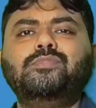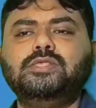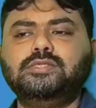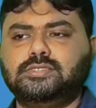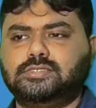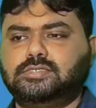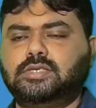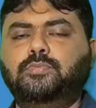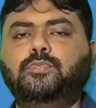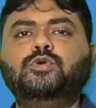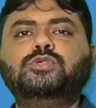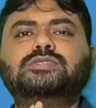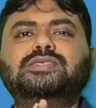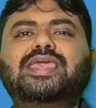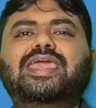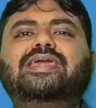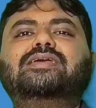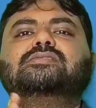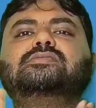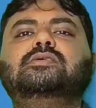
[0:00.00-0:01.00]
Power means
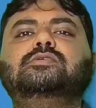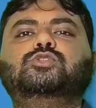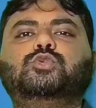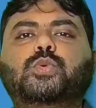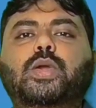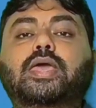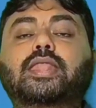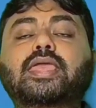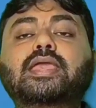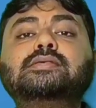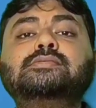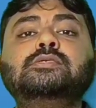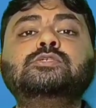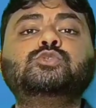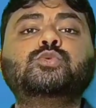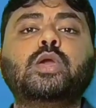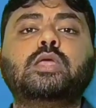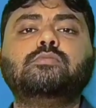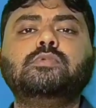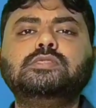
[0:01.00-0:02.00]
suppose x
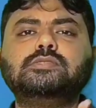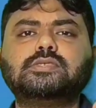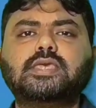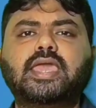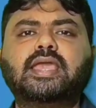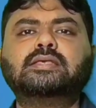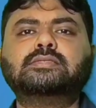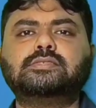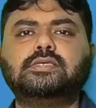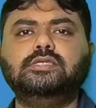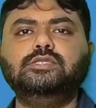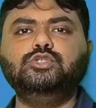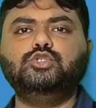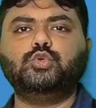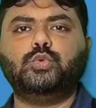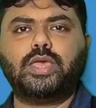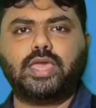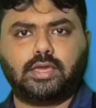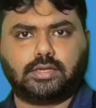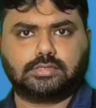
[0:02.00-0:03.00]
square. X square means
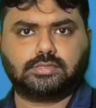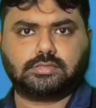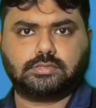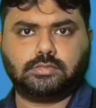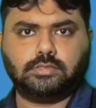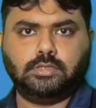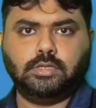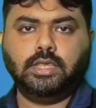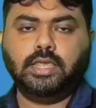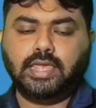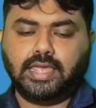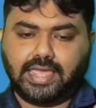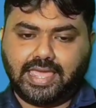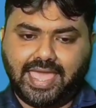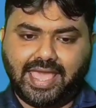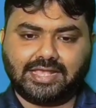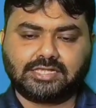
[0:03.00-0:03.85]
x into x.